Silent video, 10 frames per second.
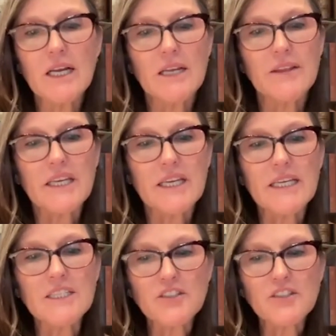the
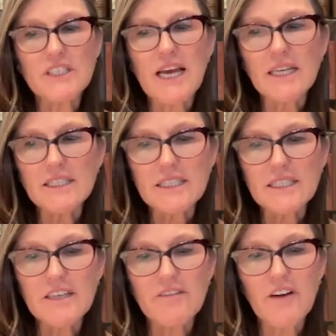internet
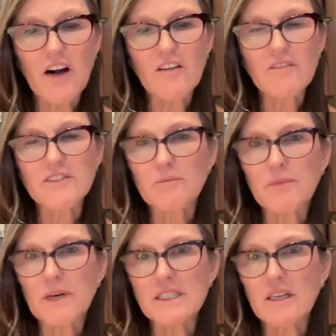evolved,
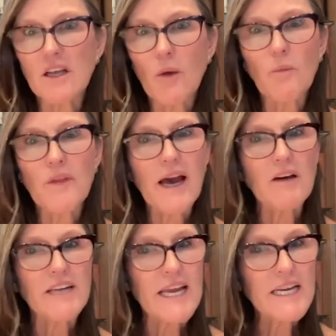but
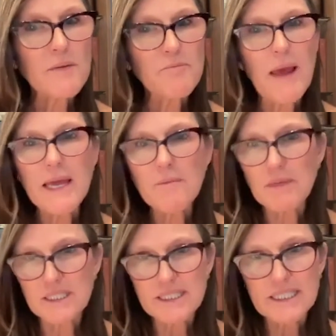without any
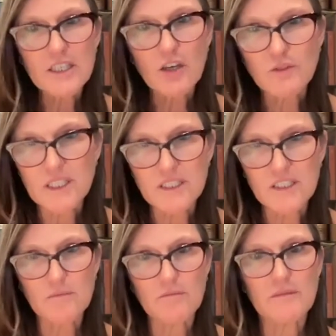payment
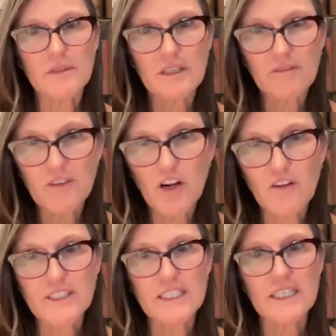ecosystem
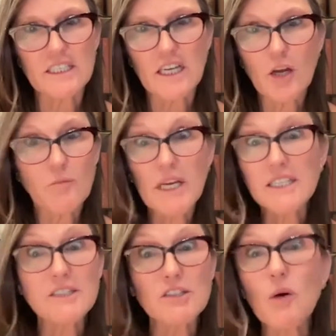involved in it,
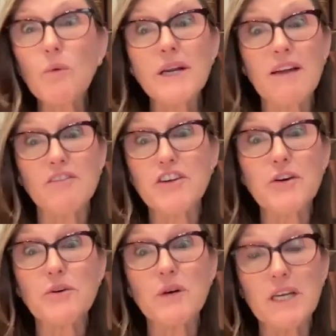because no one ever
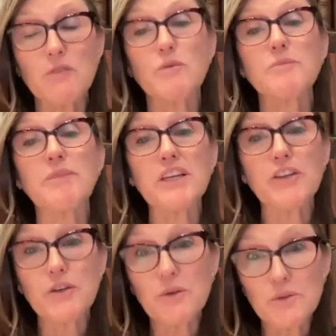knew it would be
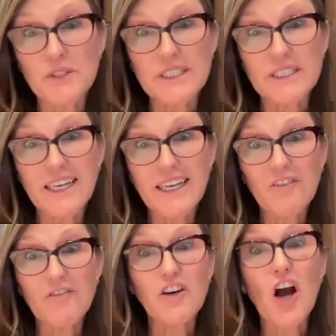used
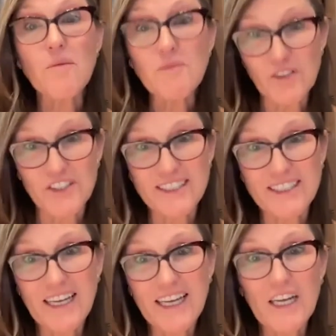for commerce.
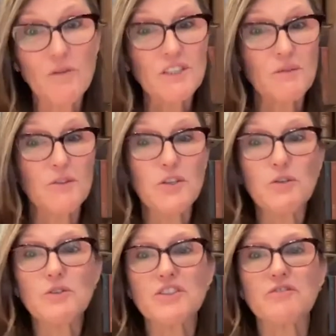It was
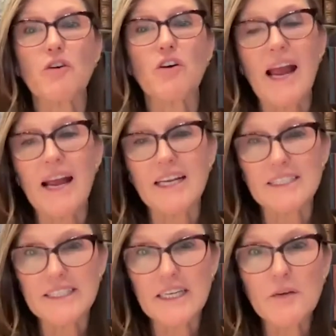used for
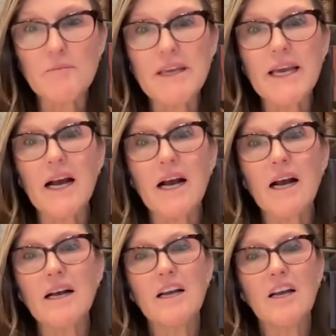academia,